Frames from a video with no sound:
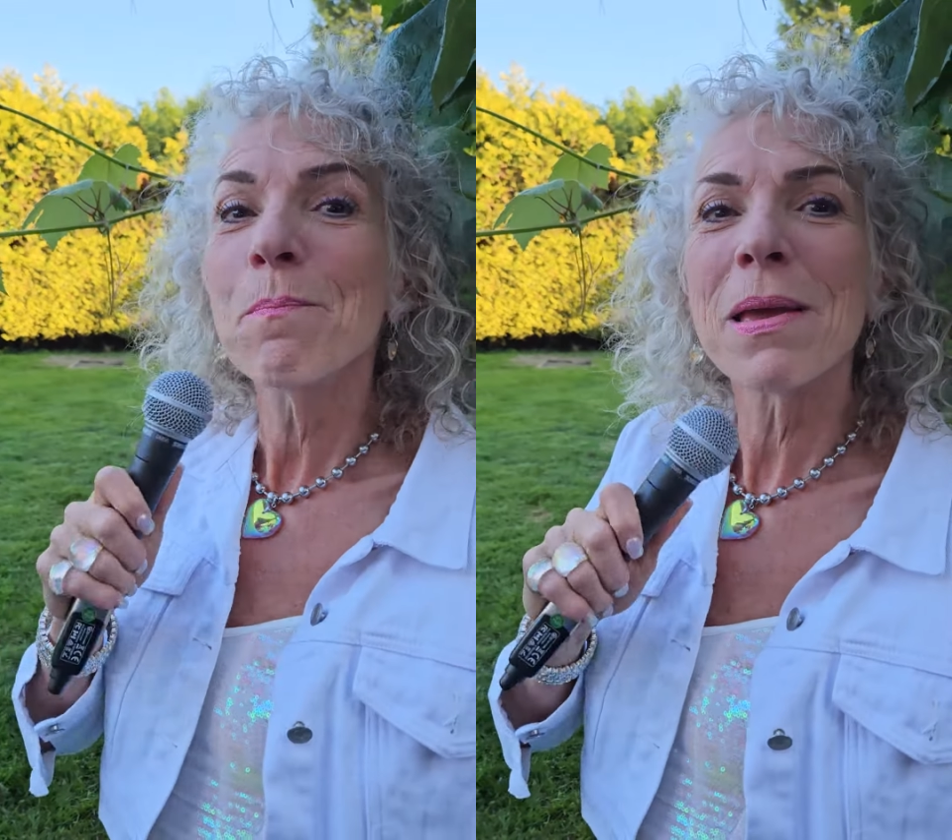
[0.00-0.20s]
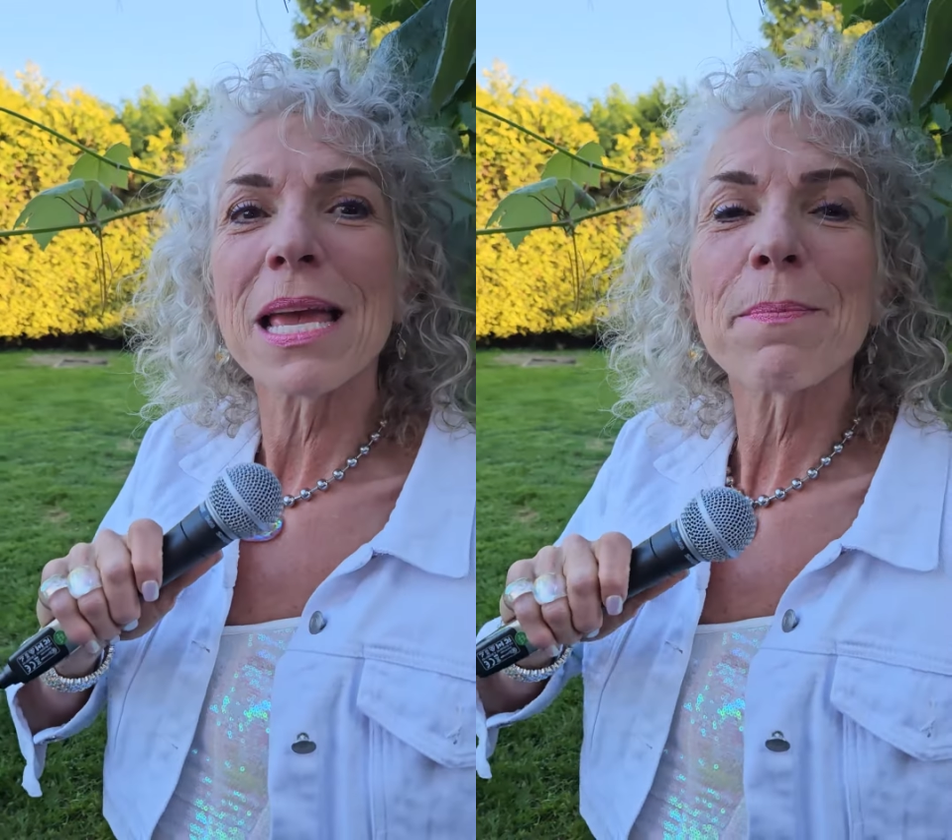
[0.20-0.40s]

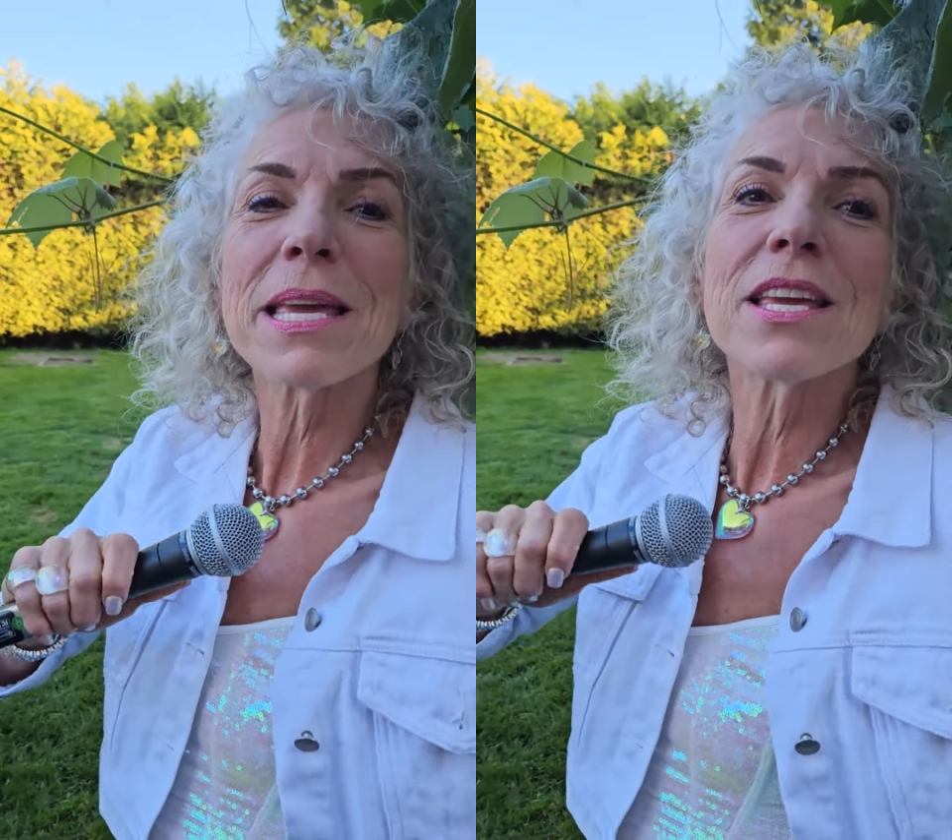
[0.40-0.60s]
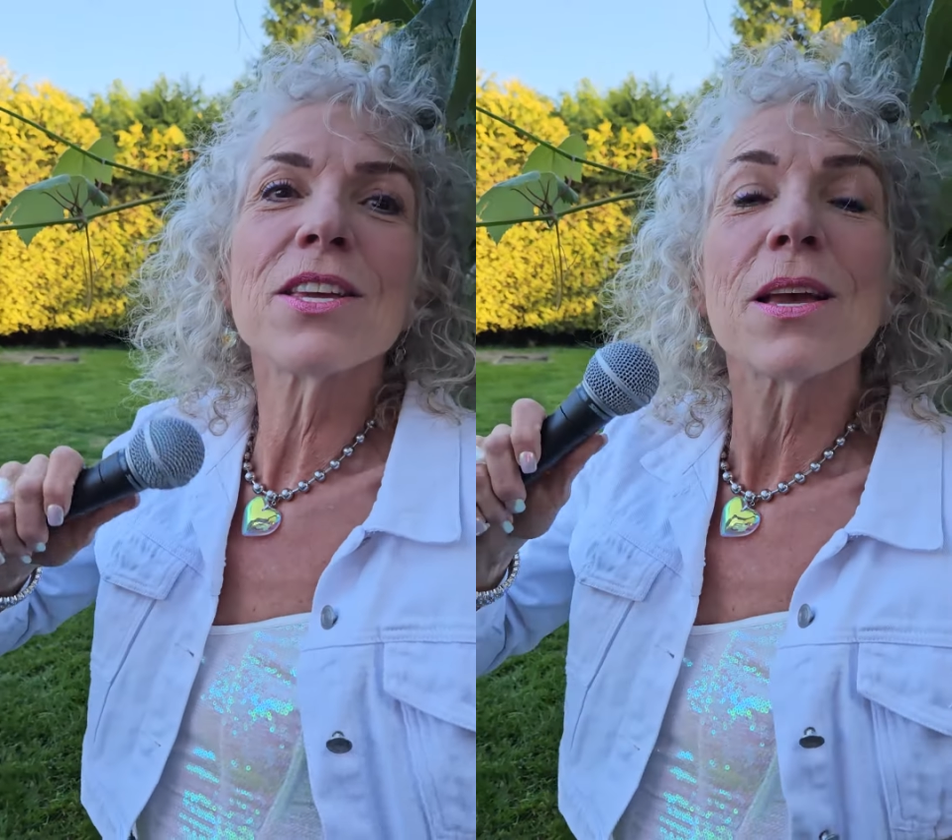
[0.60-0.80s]

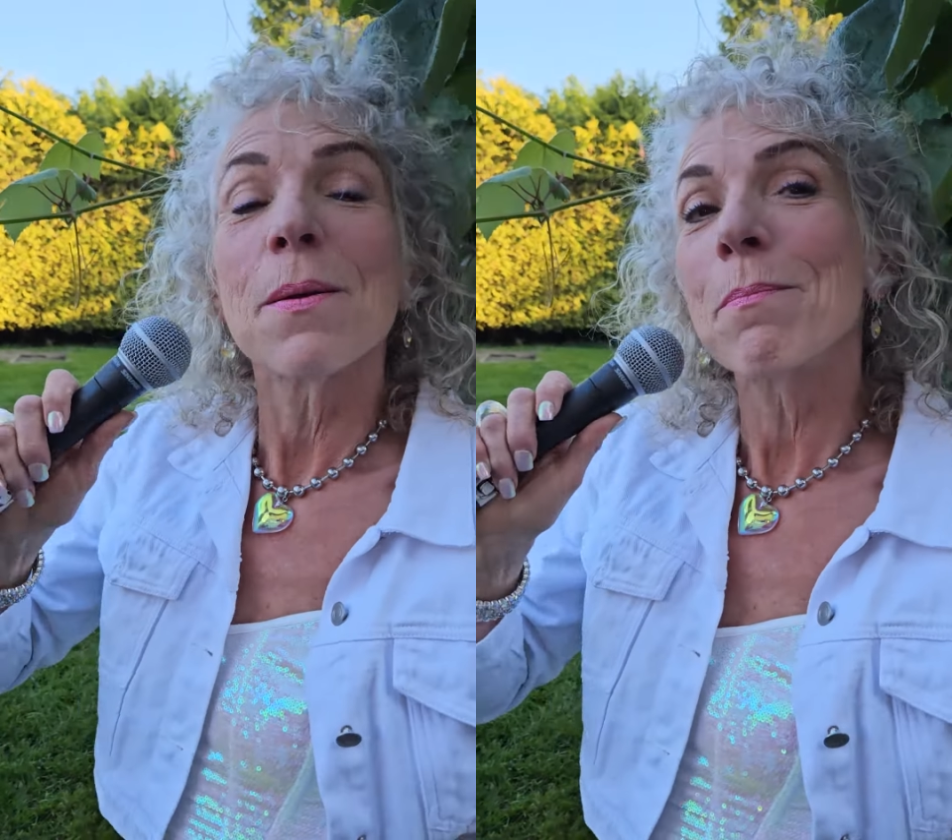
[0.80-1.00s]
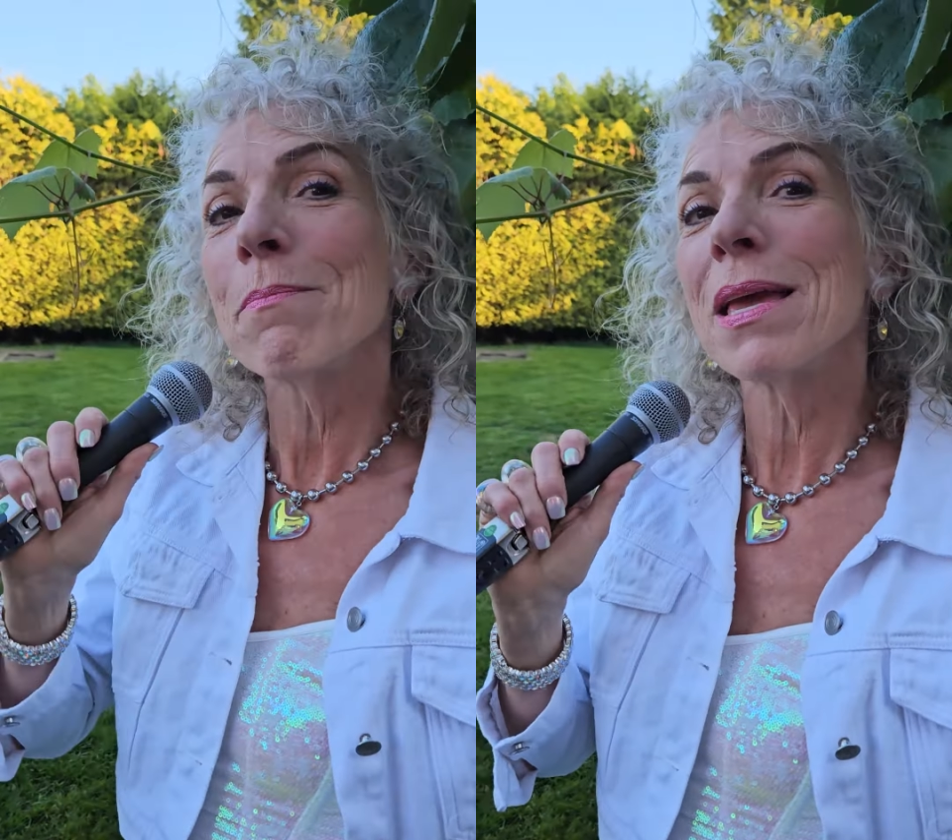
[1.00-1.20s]
maybe,
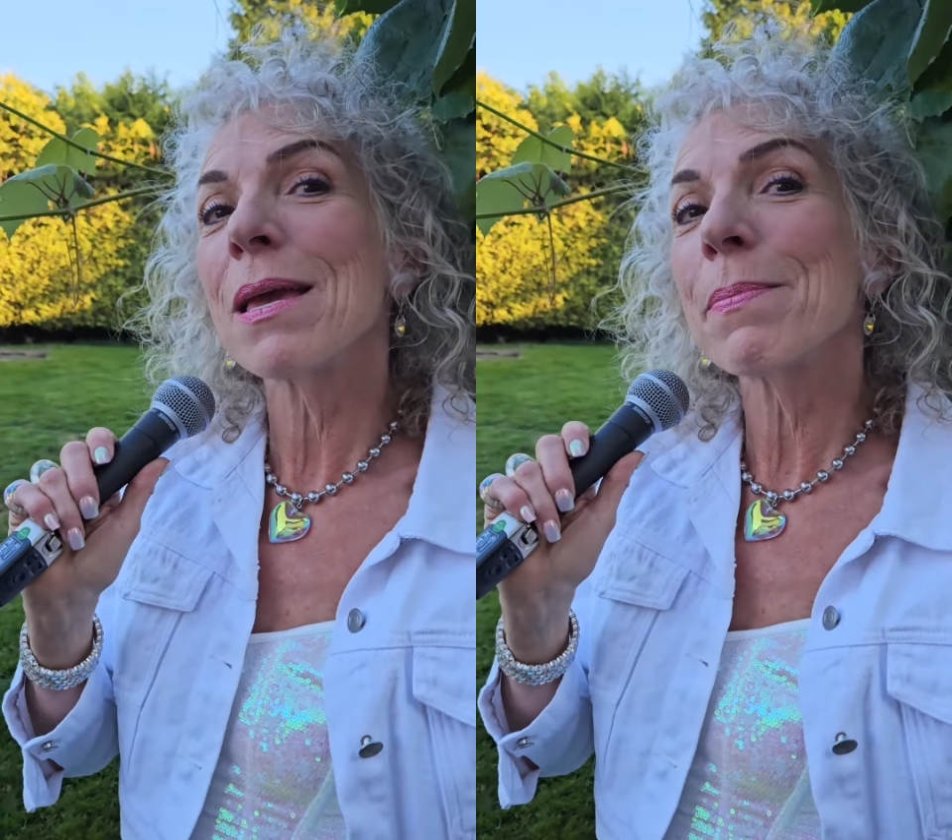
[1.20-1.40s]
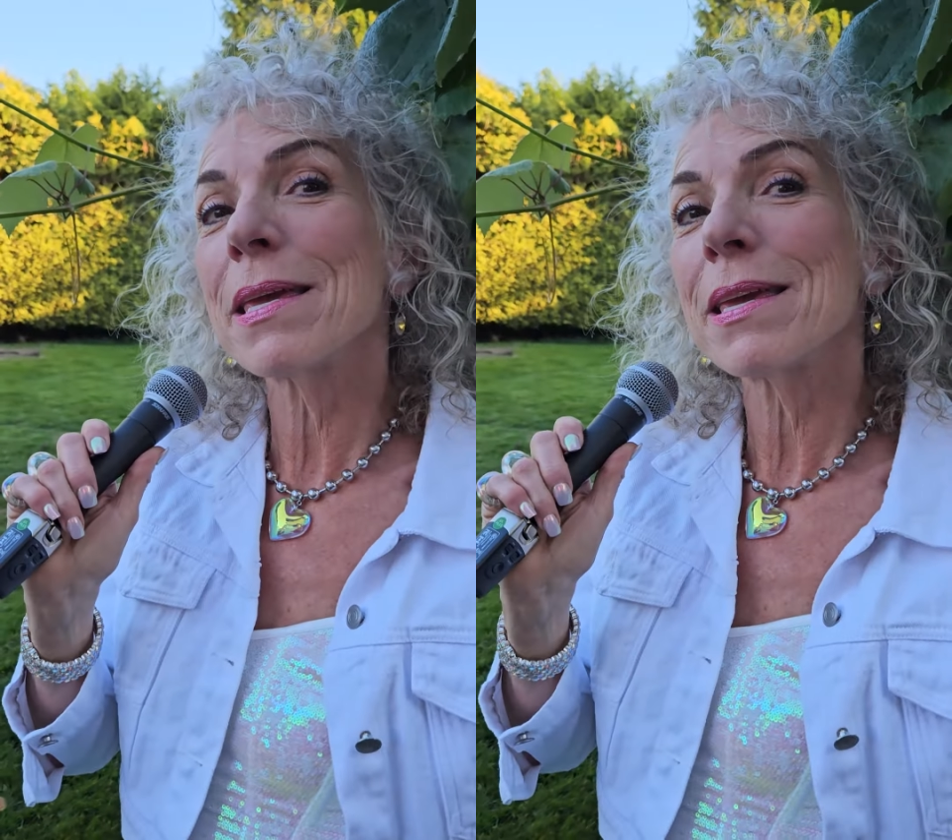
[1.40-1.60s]

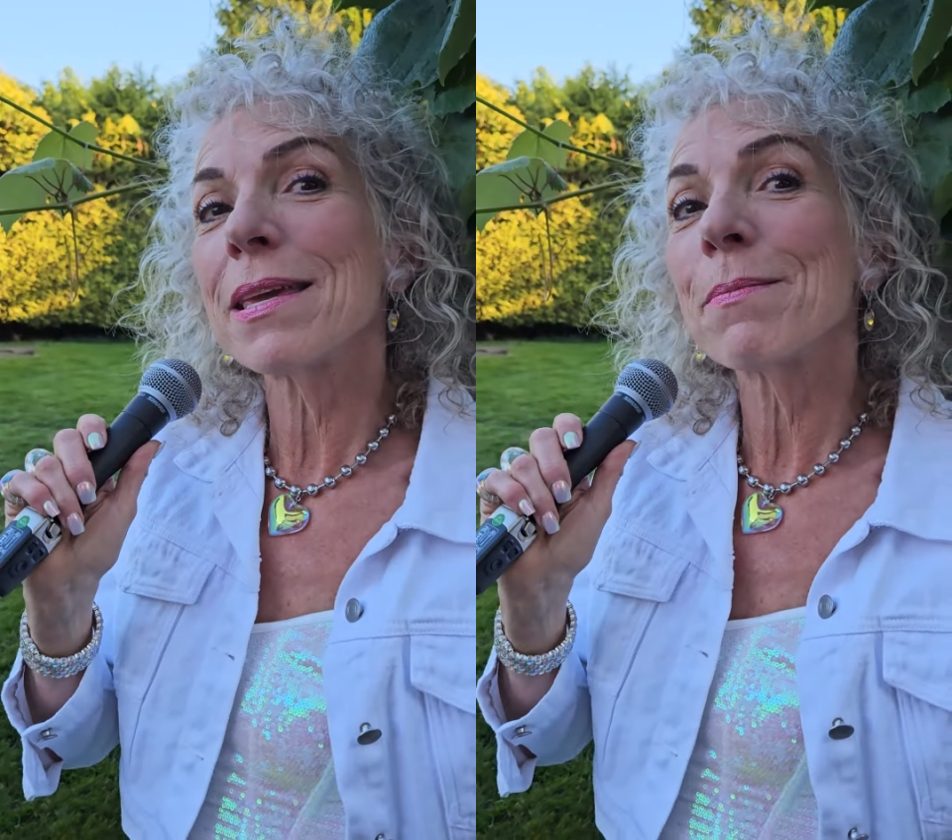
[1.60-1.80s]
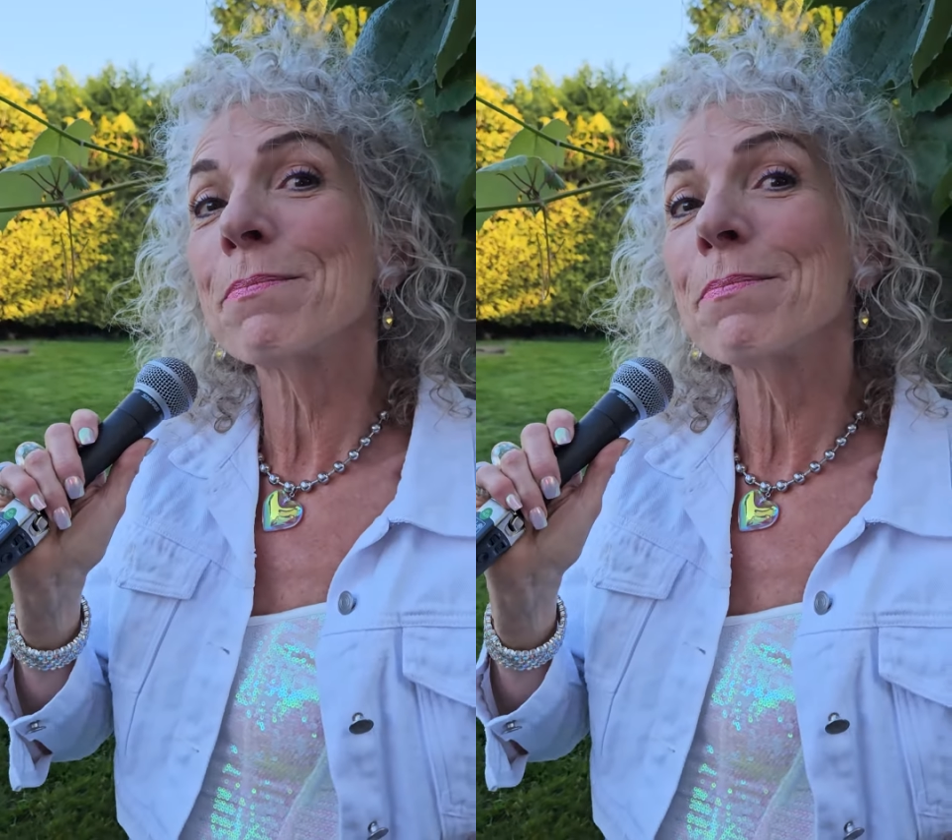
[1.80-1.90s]
maybe